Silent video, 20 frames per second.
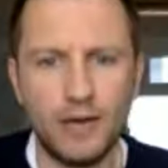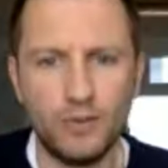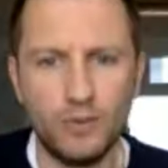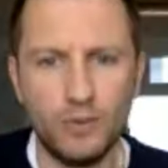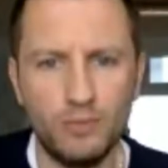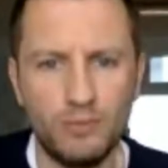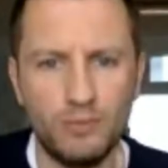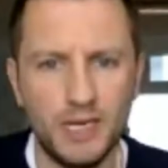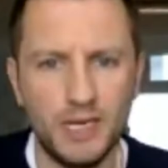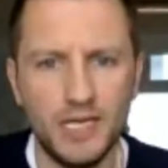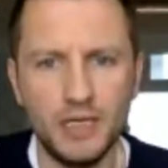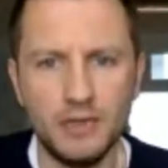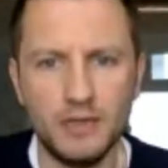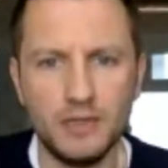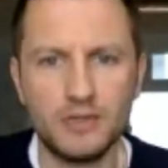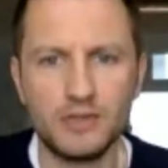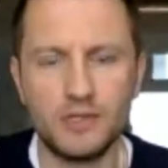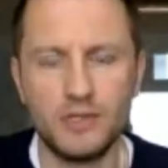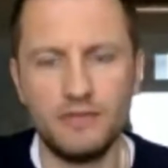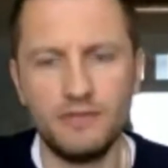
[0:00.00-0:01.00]
will be
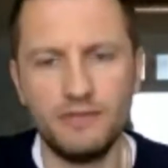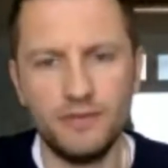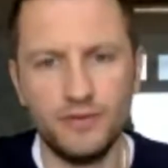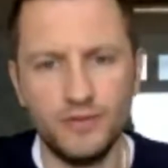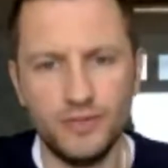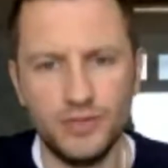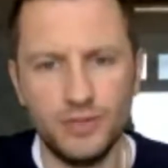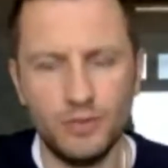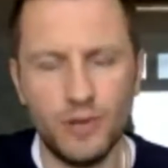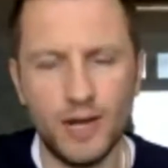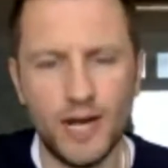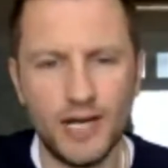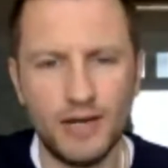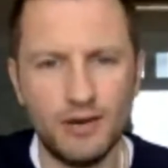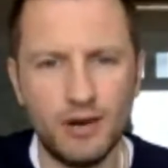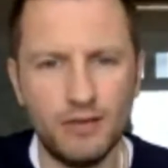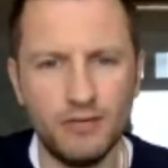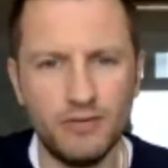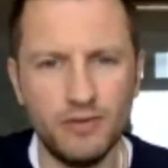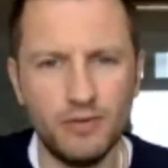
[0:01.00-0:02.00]
that's going to fund your wider
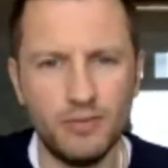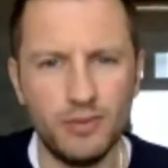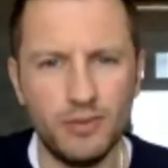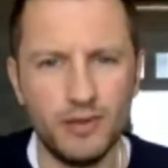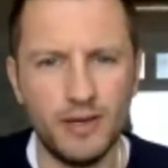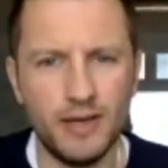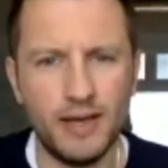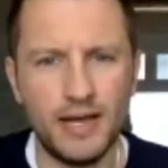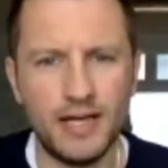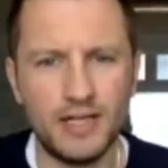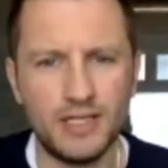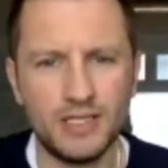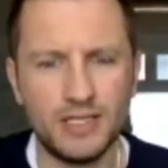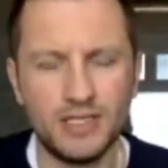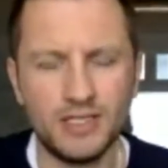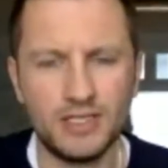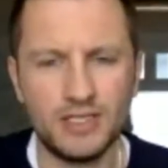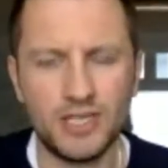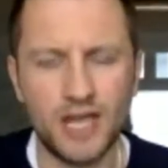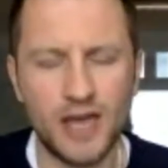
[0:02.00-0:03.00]
offer, but actually
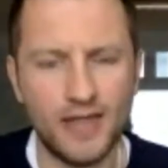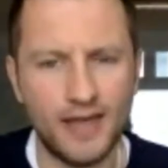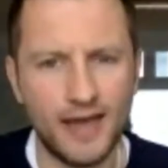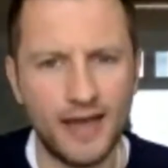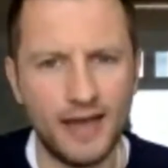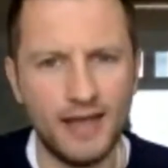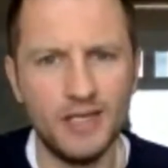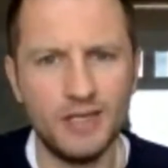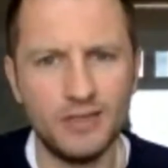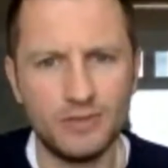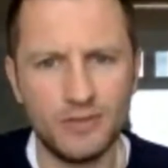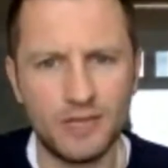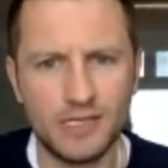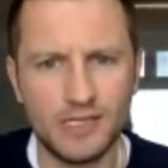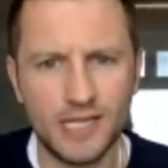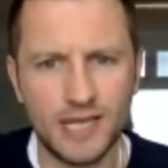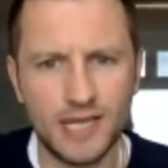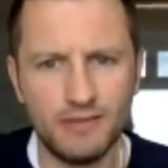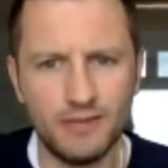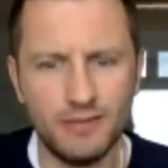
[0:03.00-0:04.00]
to check that
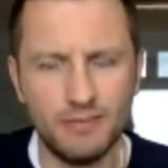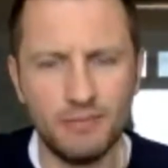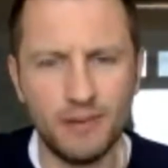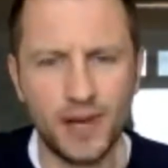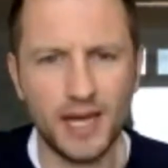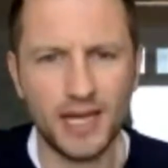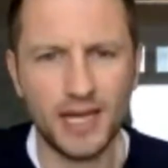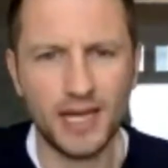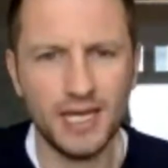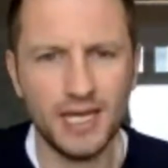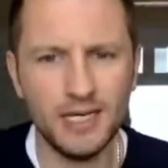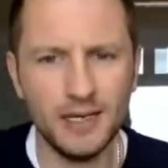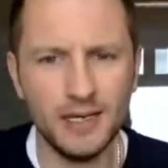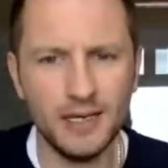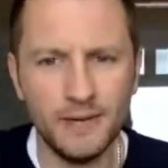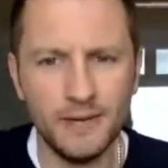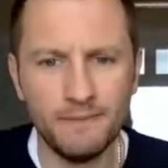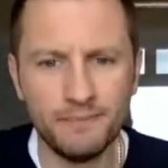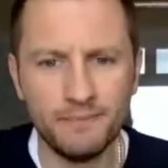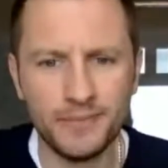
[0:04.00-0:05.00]
interest level and backing.
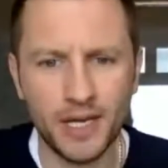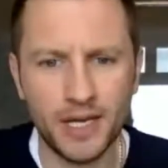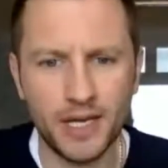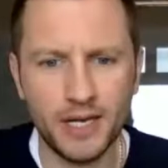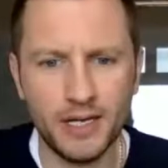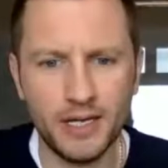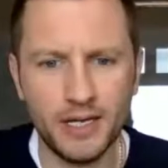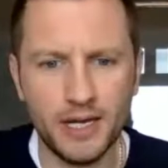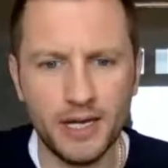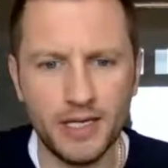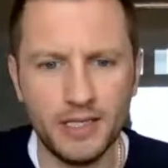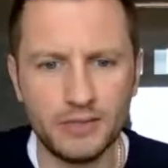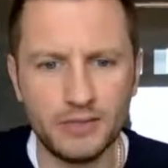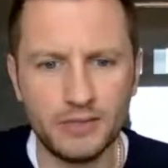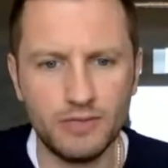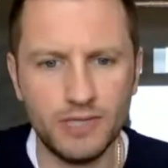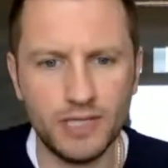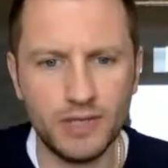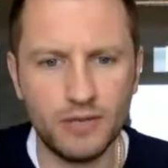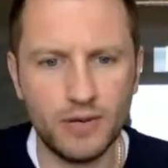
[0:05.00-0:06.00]
Uh, and it's
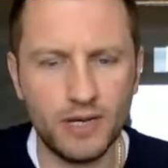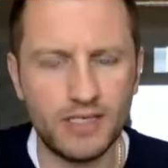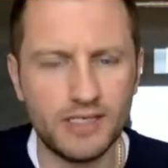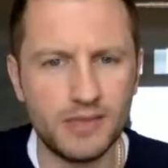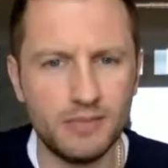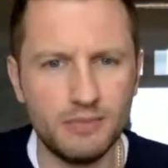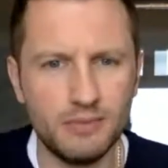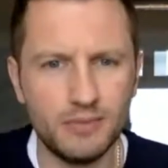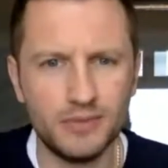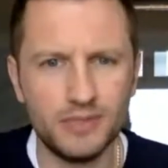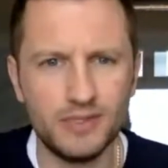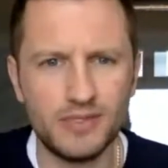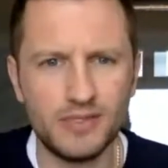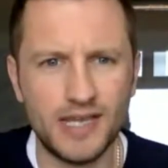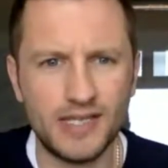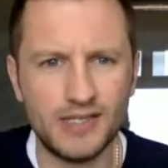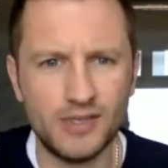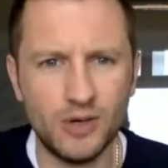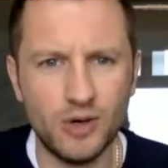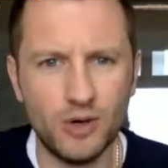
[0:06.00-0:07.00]
really quite simple to
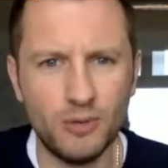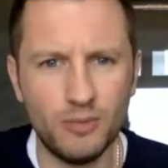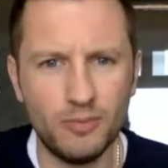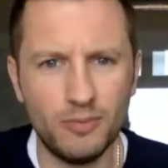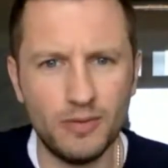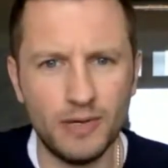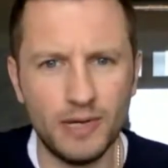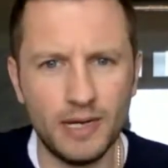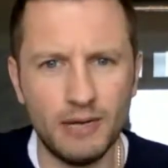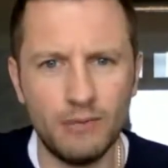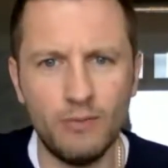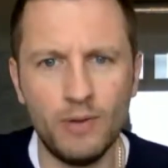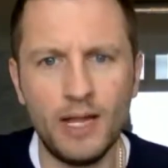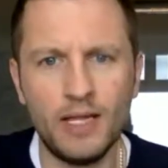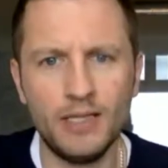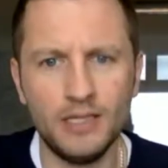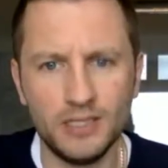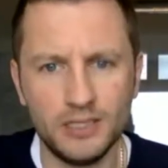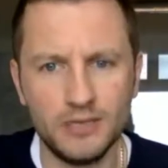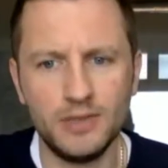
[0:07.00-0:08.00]
set up uh, while
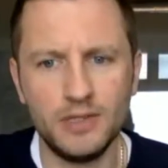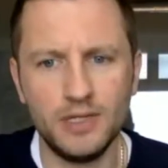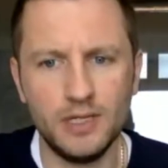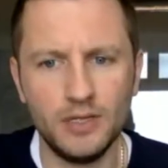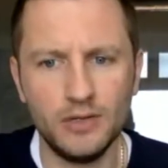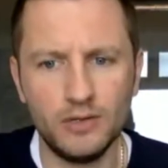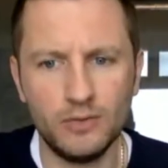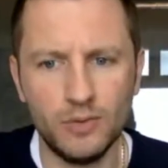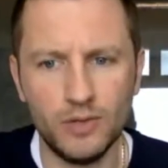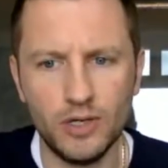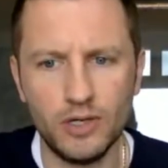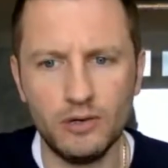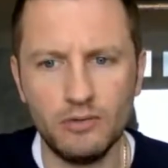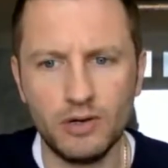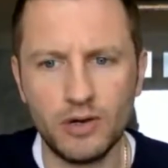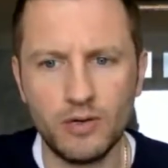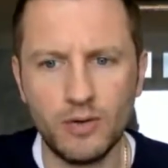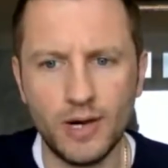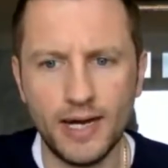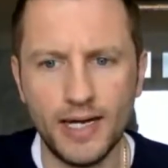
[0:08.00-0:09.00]
you're doing the other work
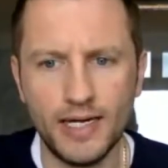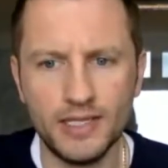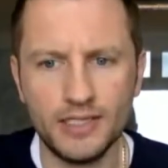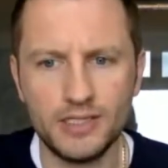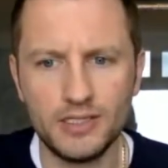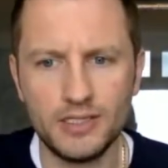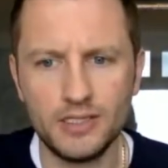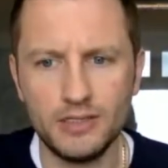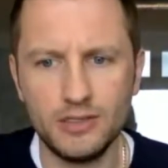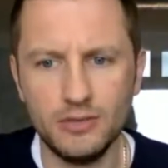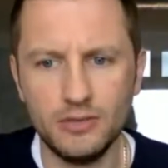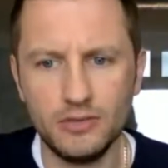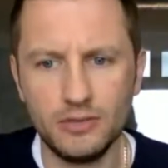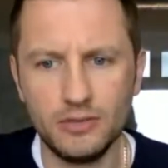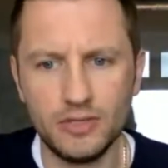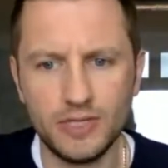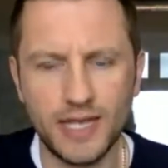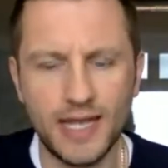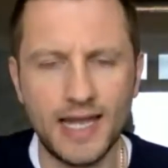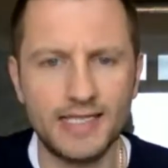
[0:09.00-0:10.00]
required to
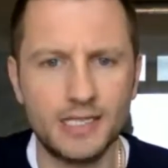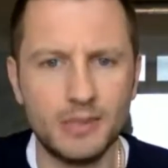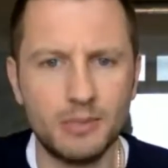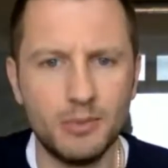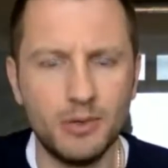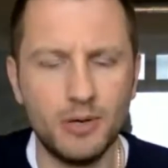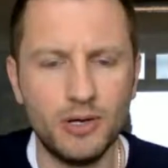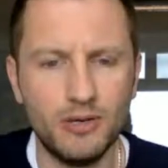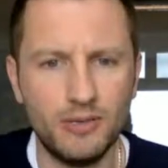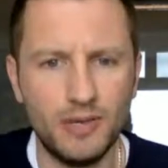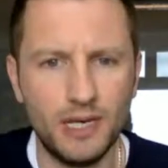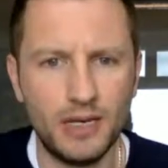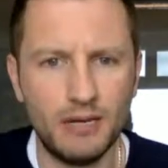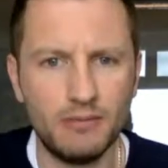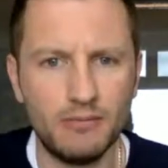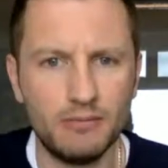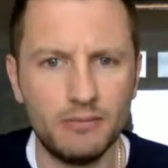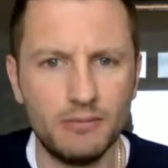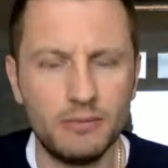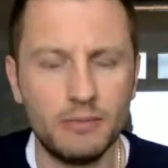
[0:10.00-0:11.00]
to get to the point of being
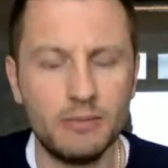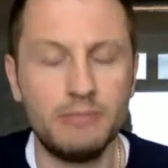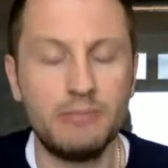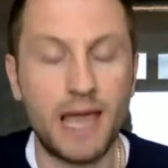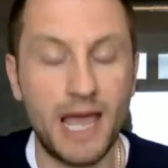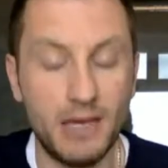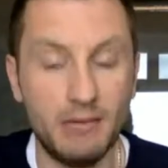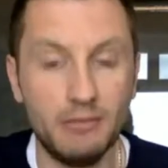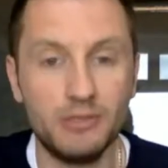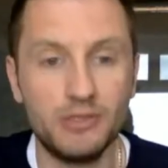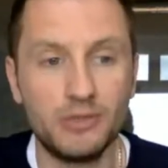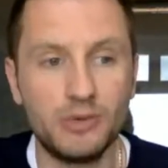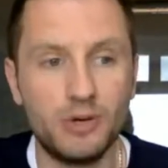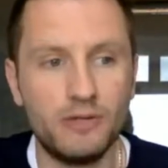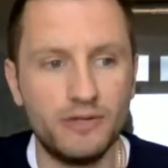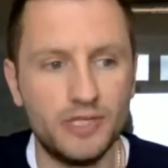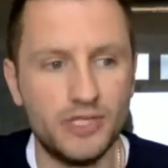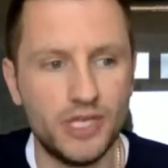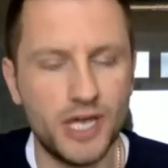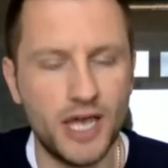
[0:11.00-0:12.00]
able, able to
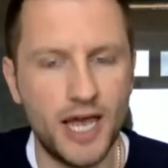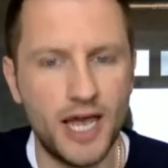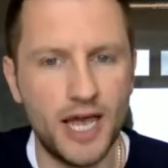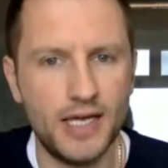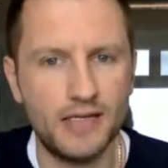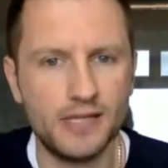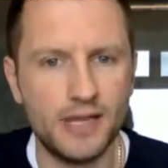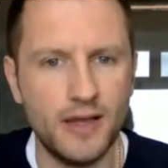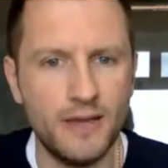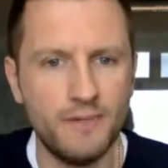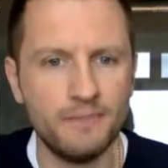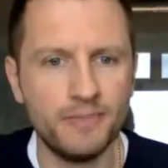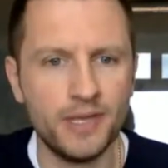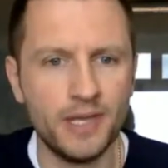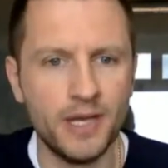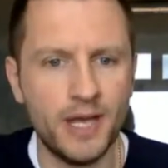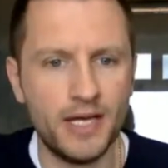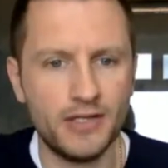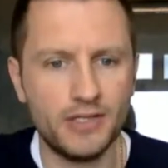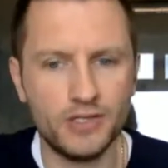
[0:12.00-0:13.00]
offer shares.
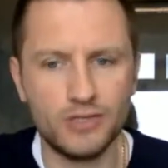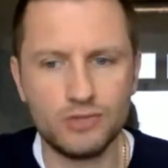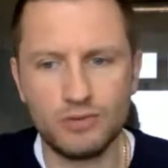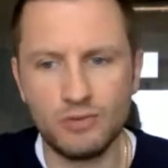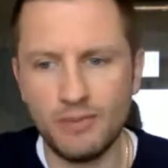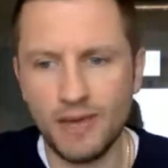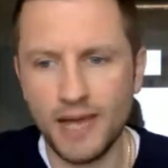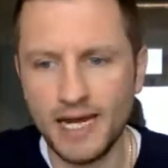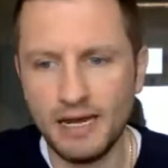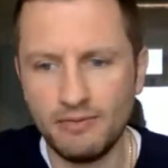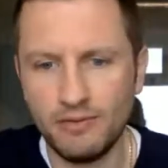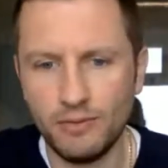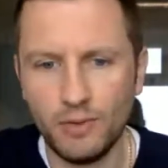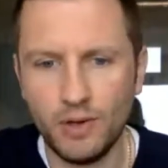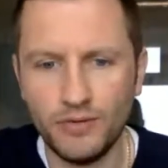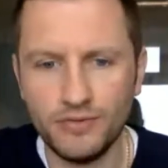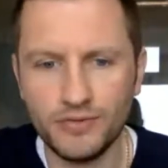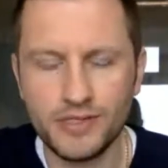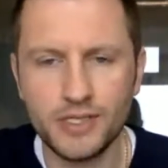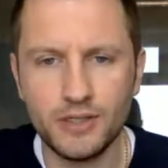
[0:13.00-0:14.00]
Uh, just remind
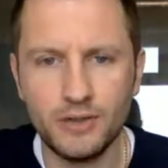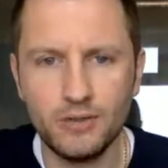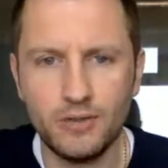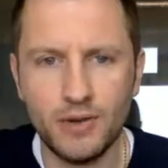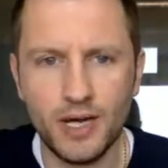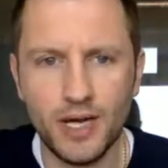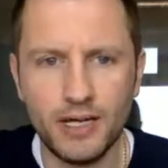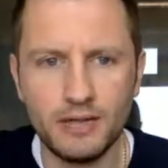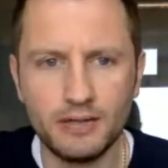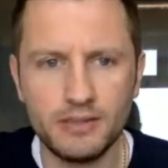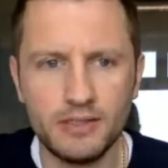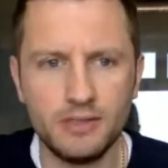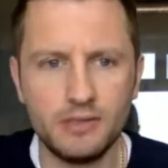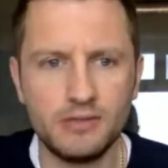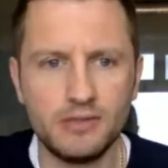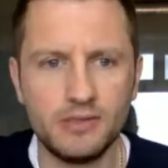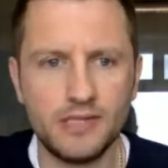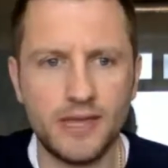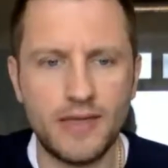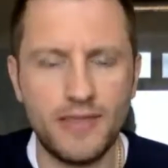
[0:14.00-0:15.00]
everyone to uh, to
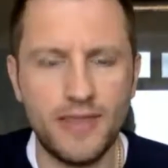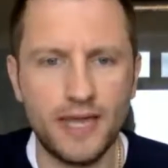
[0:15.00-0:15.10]
send their